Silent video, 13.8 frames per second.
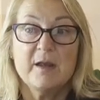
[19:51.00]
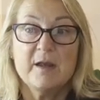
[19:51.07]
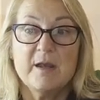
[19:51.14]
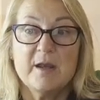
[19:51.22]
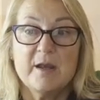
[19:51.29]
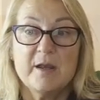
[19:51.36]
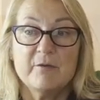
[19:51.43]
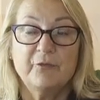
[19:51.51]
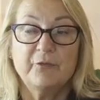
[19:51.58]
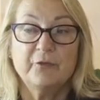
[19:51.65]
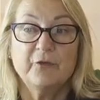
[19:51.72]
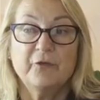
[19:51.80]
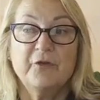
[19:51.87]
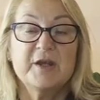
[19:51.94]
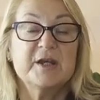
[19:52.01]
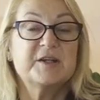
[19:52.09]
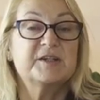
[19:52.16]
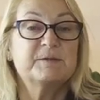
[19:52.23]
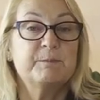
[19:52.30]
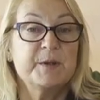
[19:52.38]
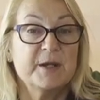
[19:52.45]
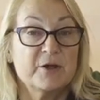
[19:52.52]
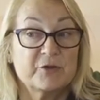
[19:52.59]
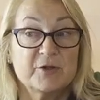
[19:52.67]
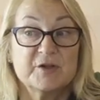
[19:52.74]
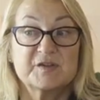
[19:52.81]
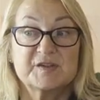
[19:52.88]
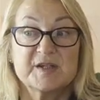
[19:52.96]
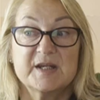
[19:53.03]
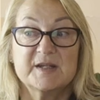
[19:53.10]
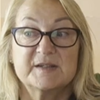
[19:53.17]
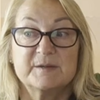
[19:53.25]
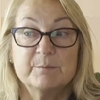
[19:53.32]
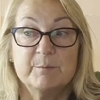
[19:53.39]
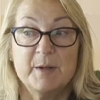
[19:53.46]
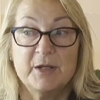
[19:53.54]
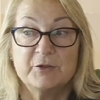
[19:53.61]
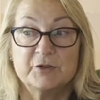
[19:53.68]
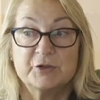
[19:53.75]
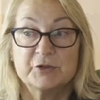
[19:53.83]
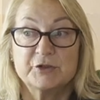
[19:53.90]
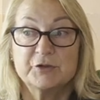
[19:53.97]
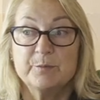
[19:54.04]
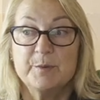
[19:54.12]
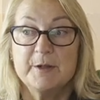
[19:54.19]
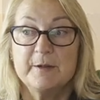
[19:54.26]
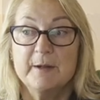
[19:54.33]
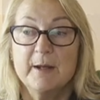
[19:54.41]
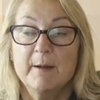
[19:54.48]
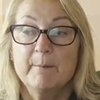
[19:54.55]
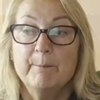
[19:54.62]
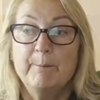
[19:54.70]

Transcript: If the experience is meant to be